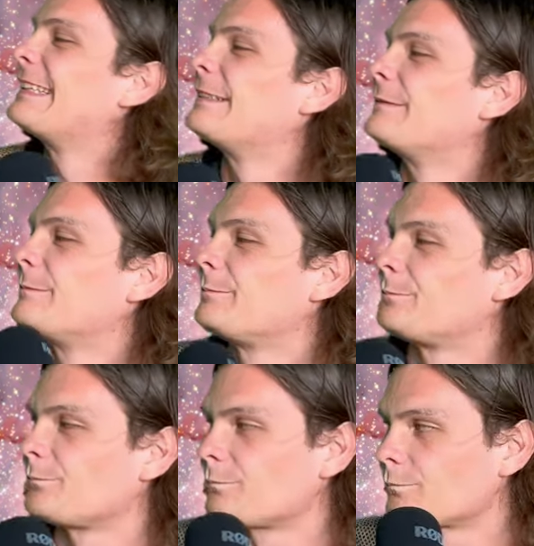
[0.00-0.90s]

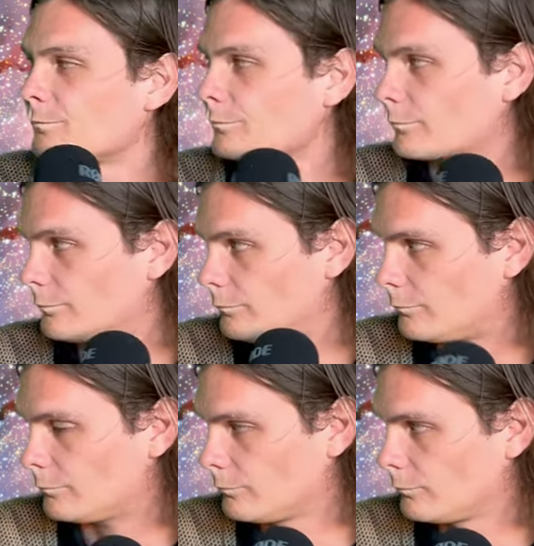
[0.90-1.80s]

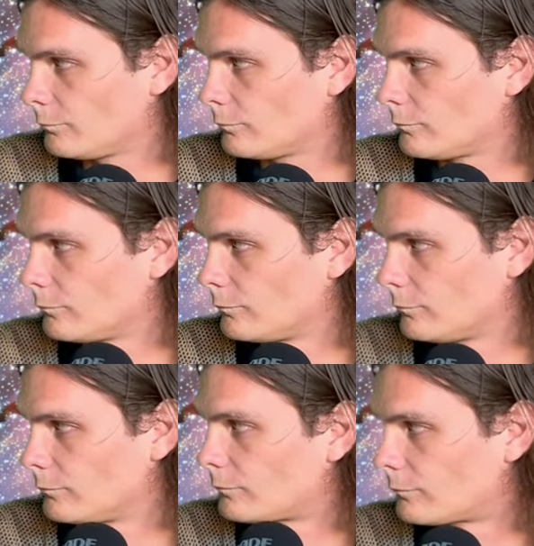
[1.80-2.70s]

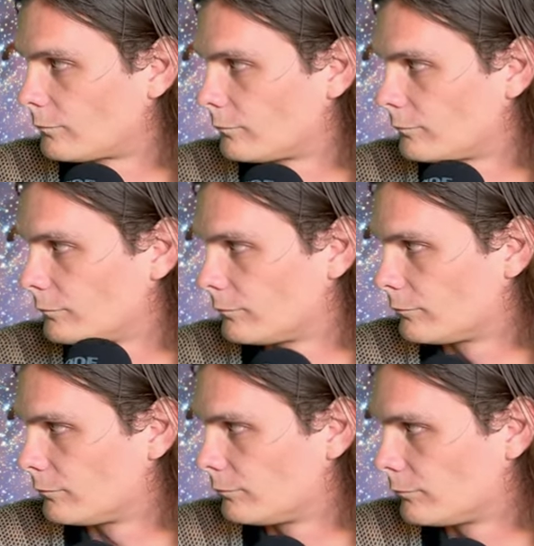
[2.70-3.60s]

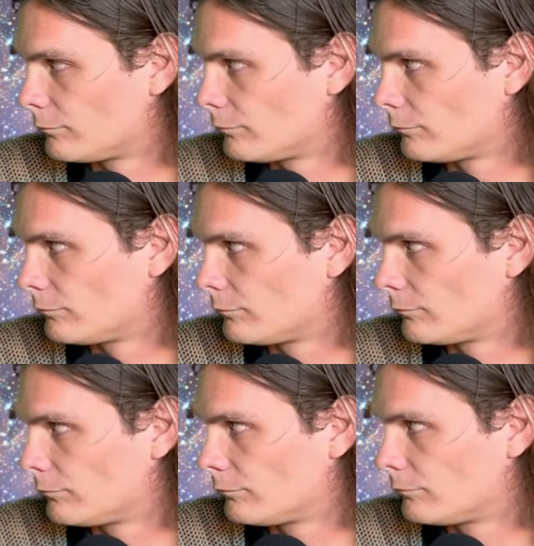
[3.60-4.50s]

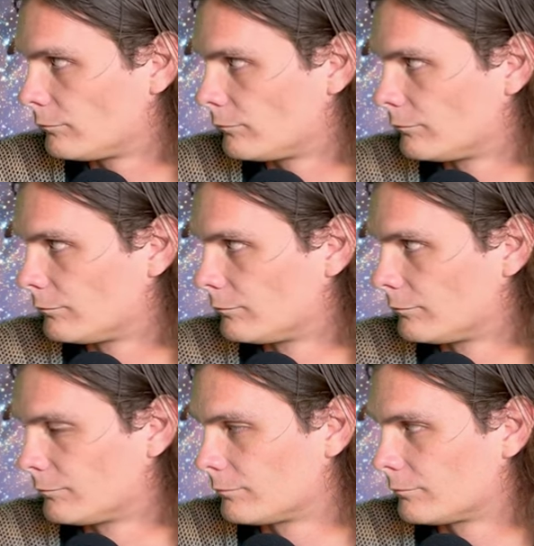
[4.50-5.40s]

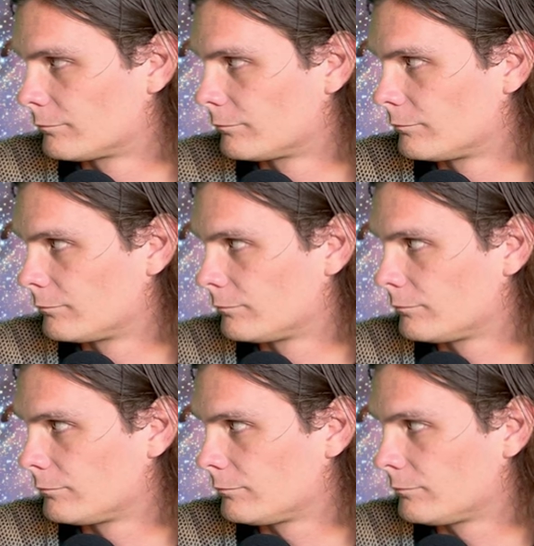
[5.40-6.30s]

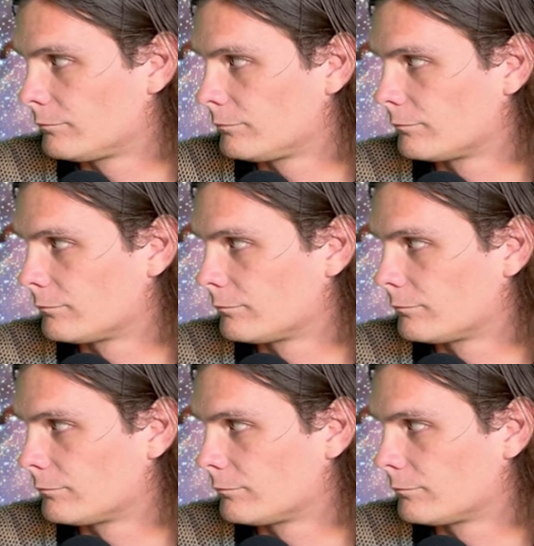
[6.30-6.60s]
(silent)